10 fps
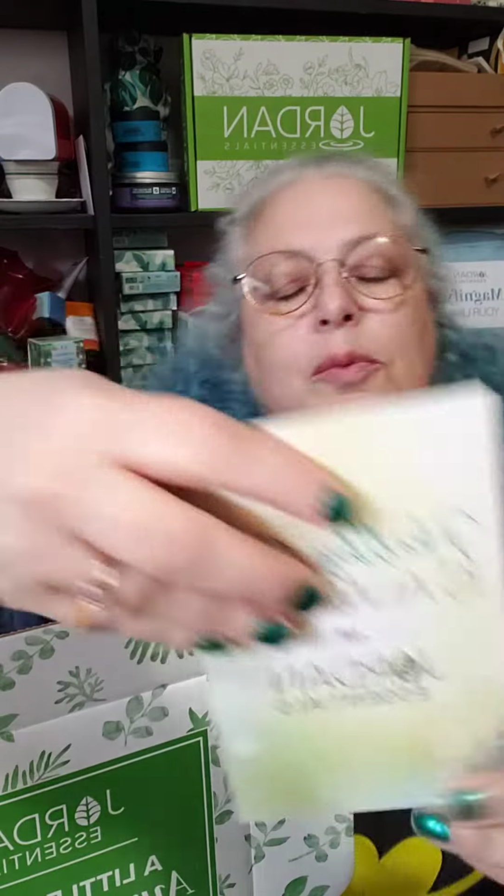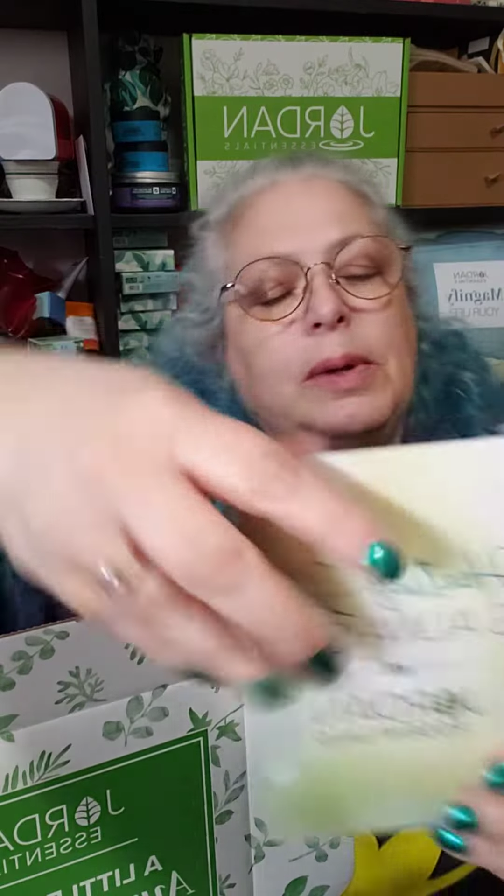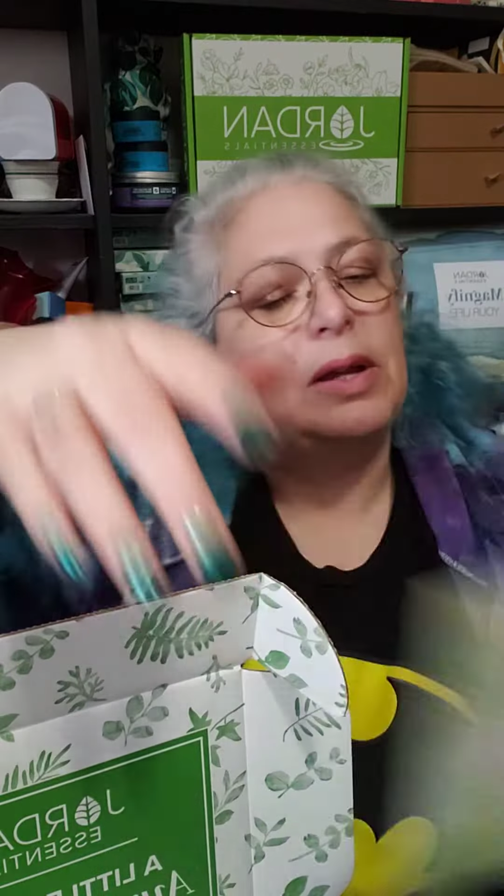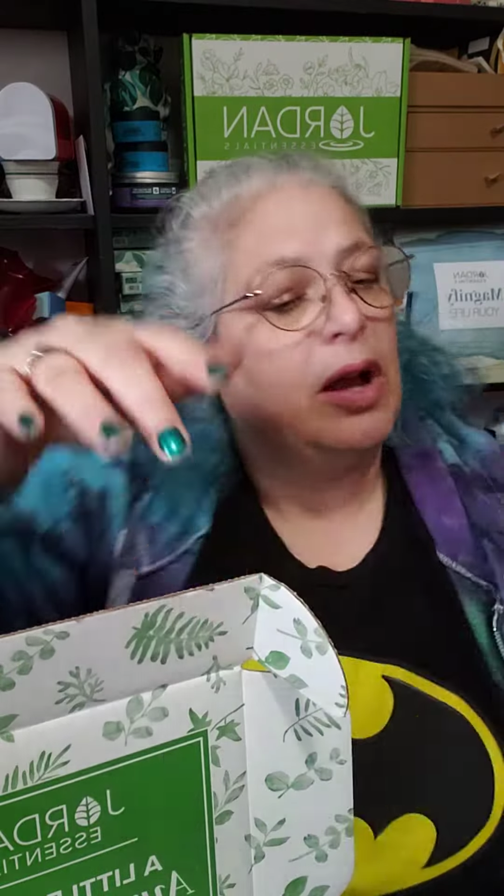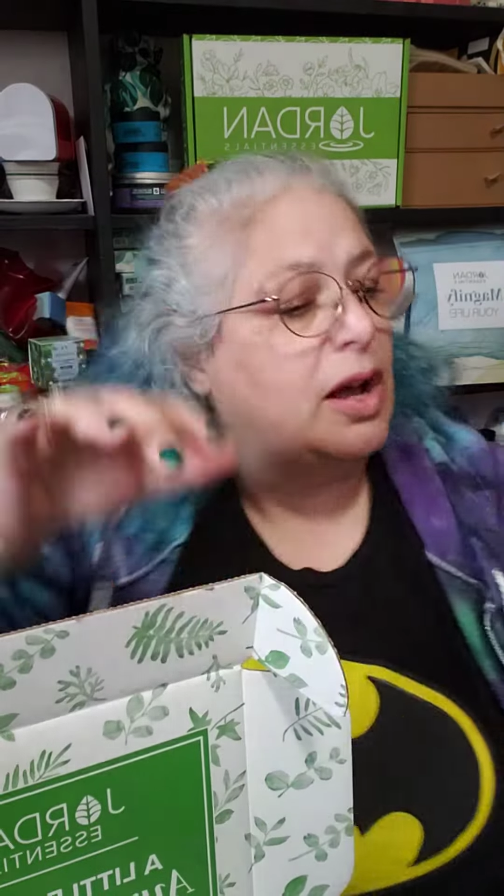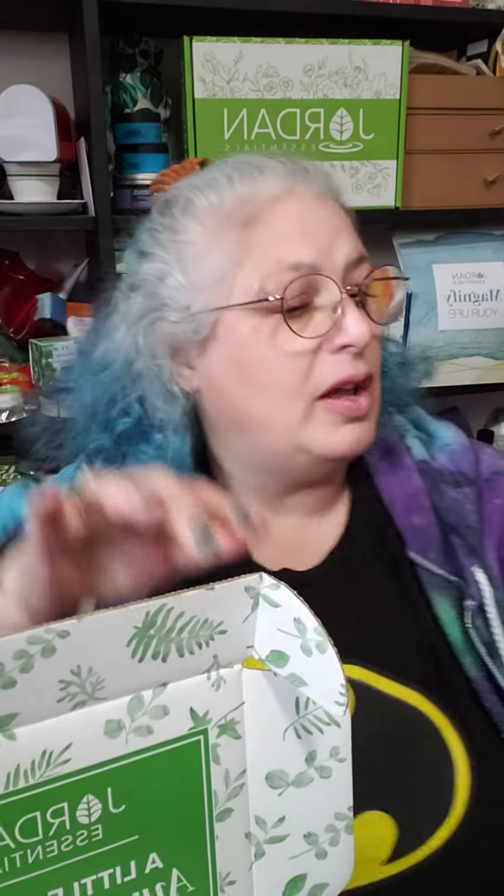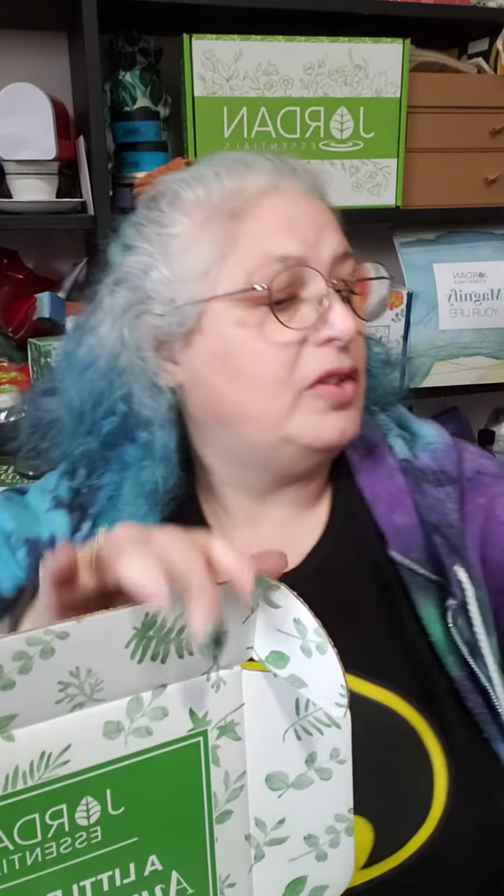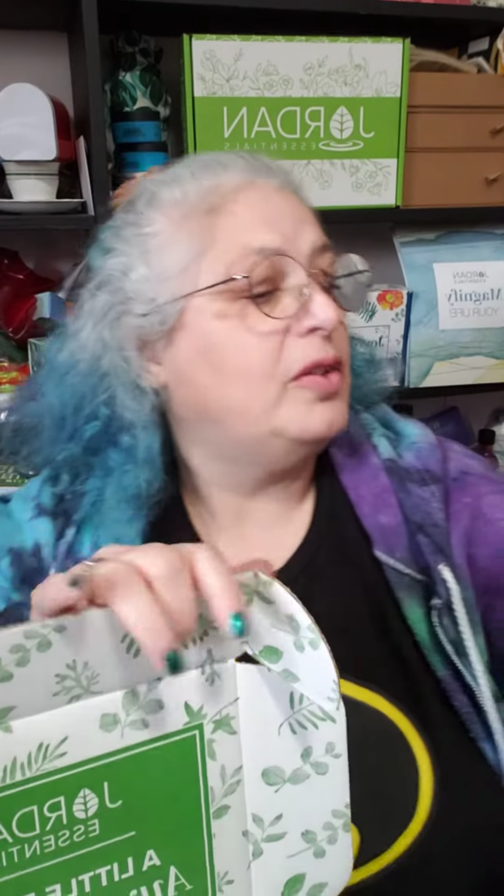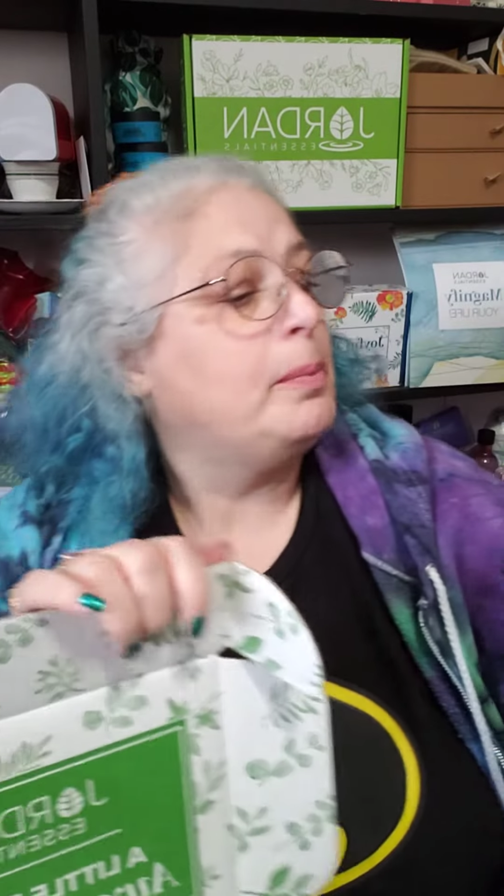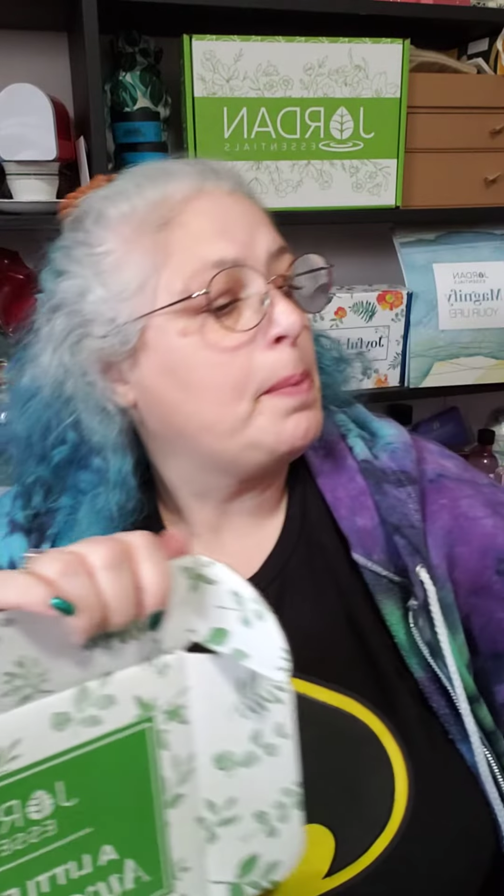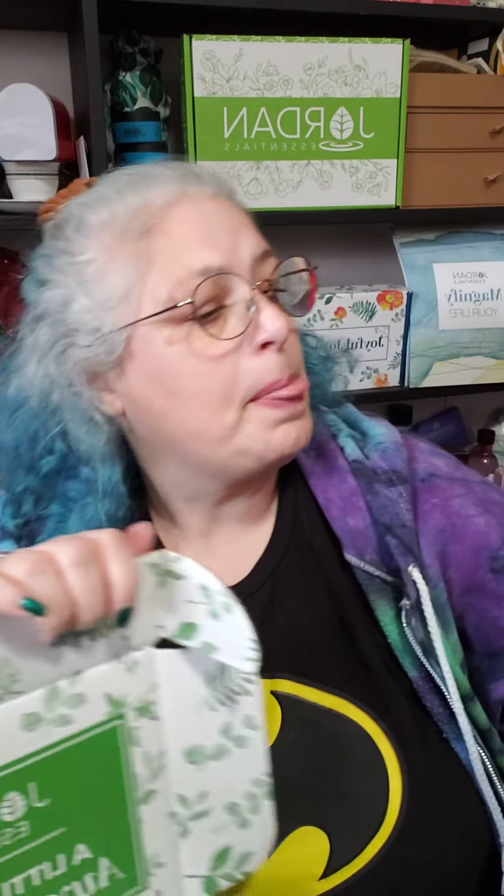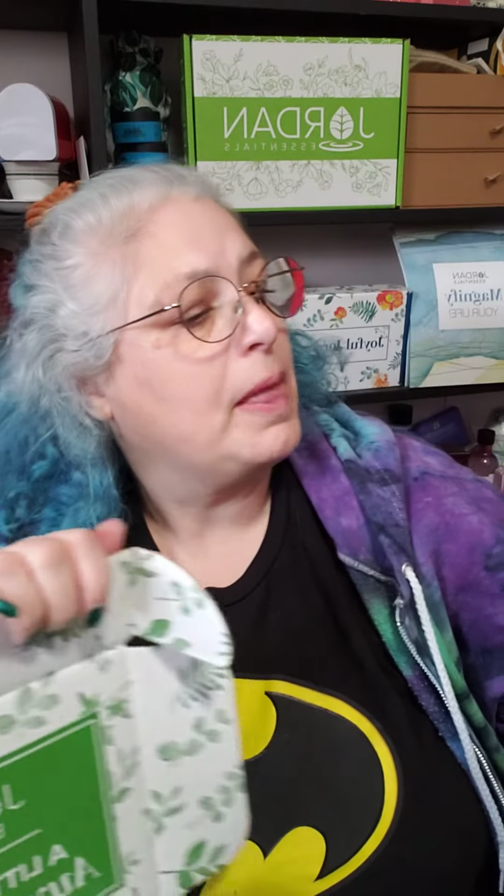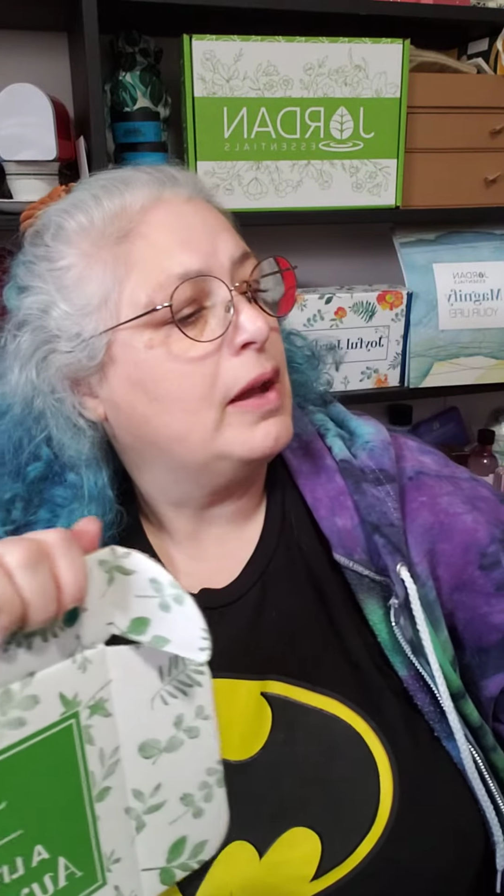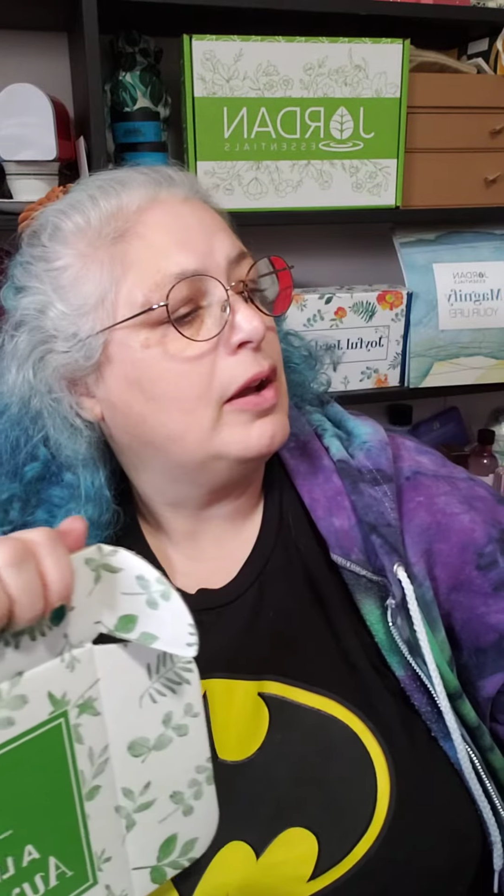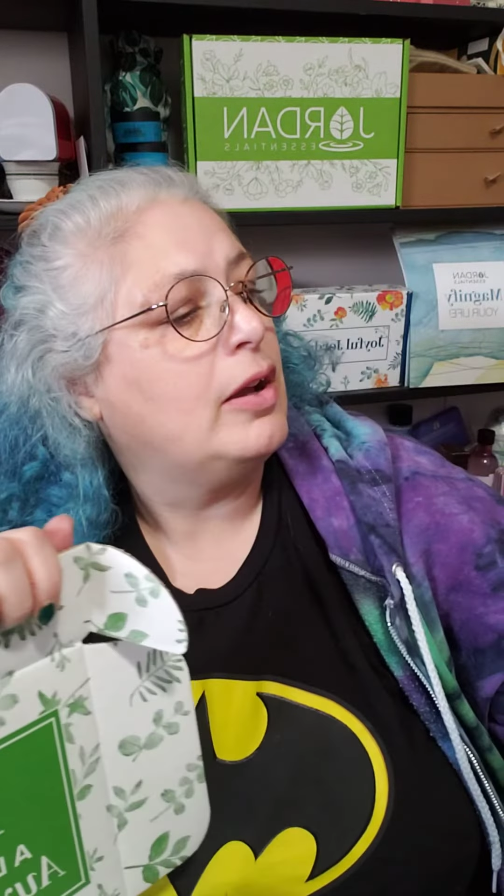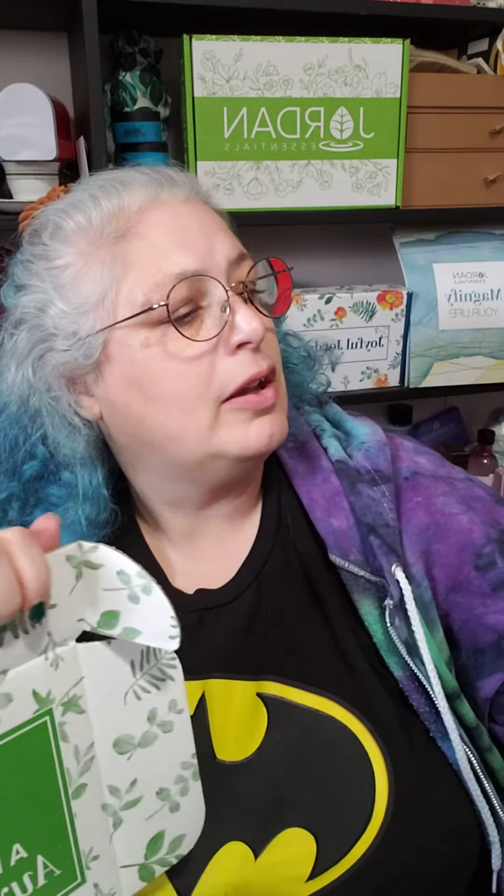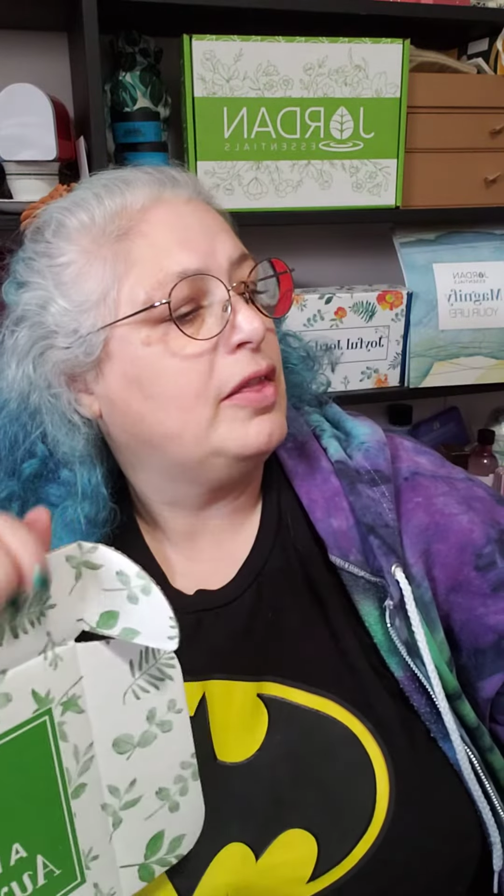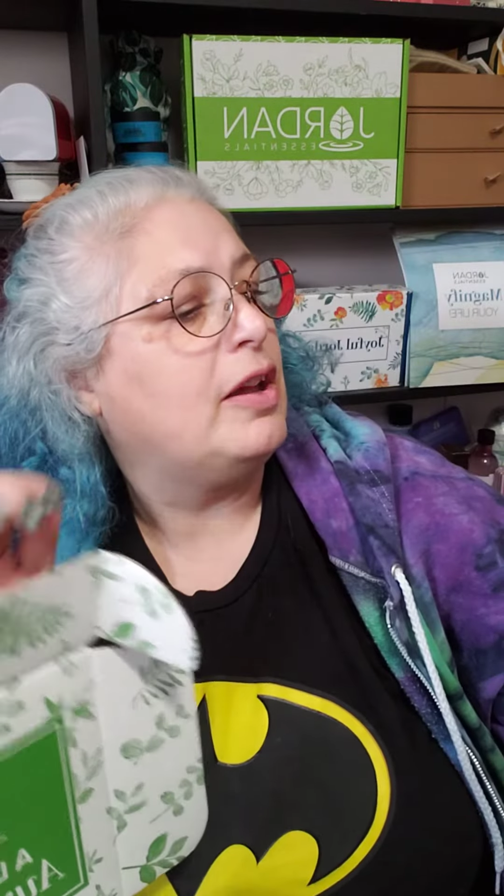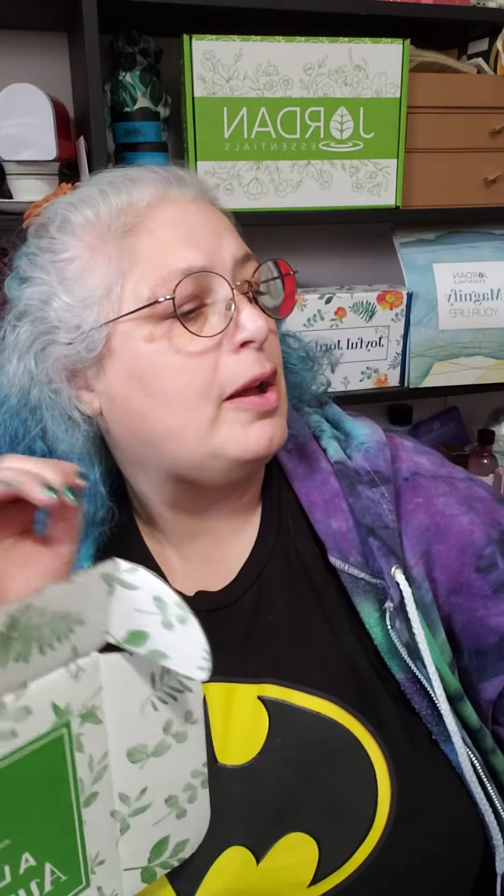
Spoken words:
We got the